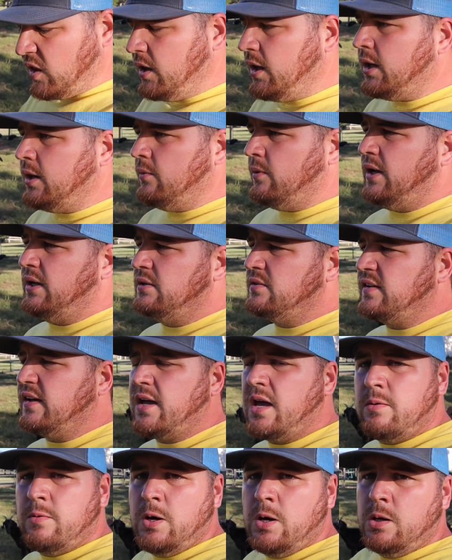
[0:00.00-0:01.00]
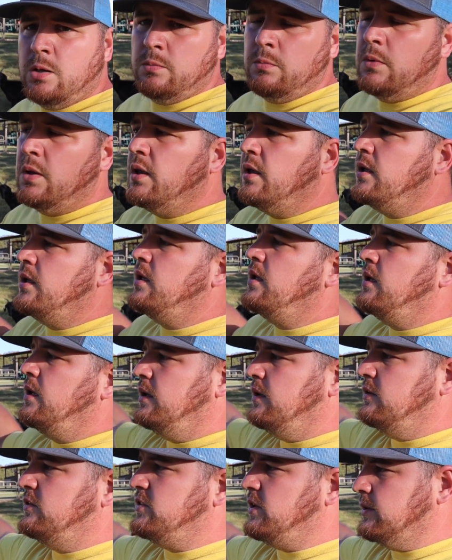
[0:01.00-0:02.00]
Anyways, I came home.
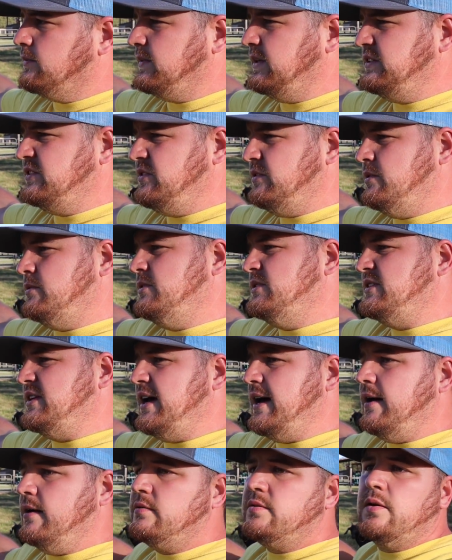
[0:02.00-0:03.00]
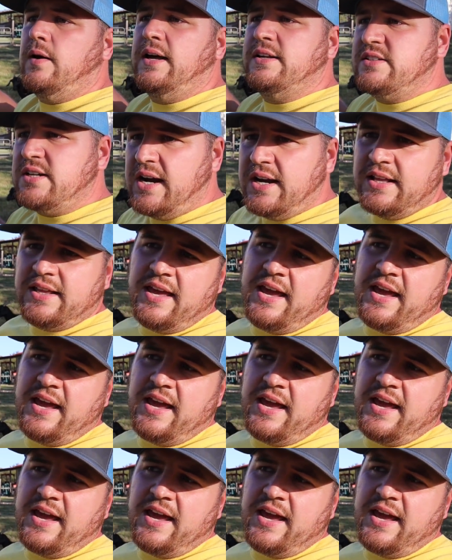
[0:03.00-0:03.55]
Jerkface Jr. was out, so I tried to